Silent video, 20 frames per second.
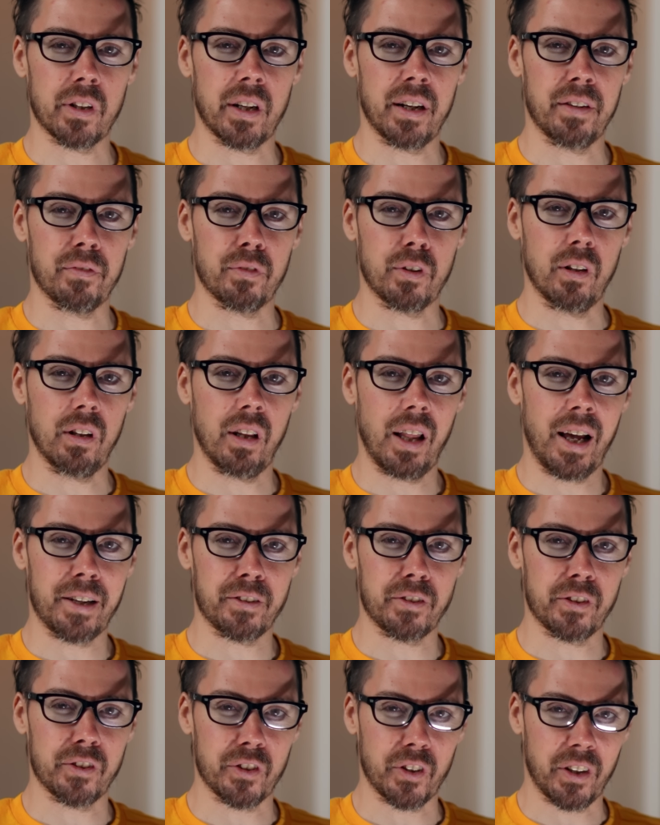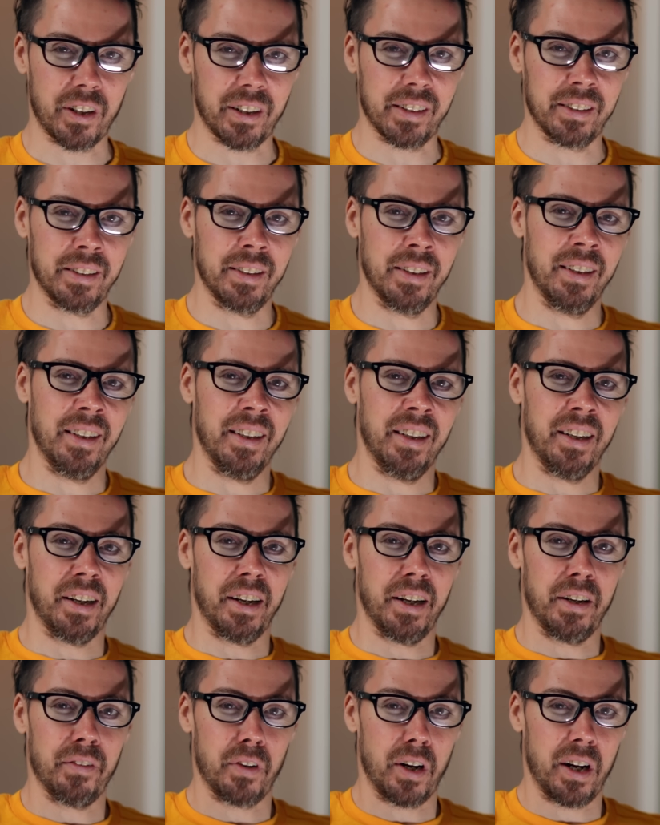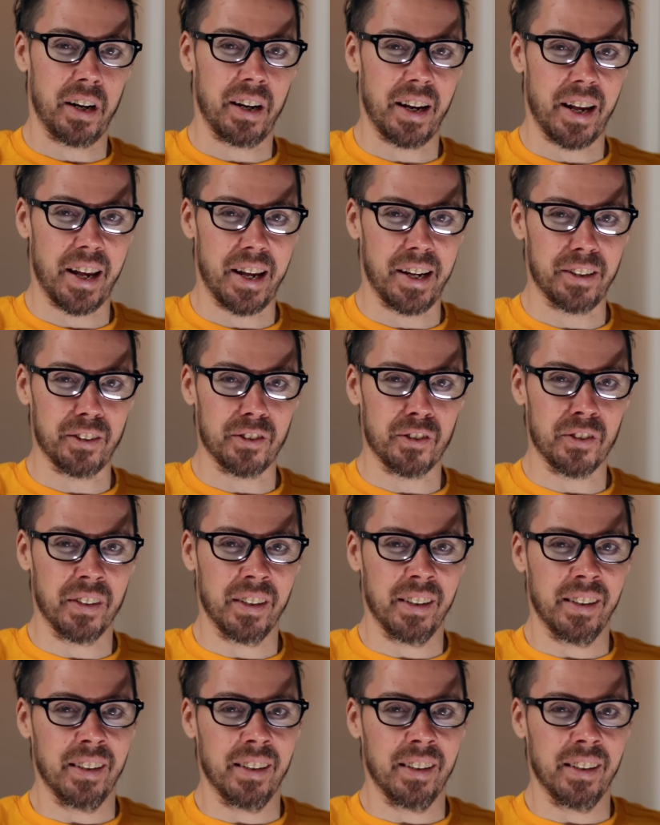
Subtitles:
to have glasses on. I have eye aids.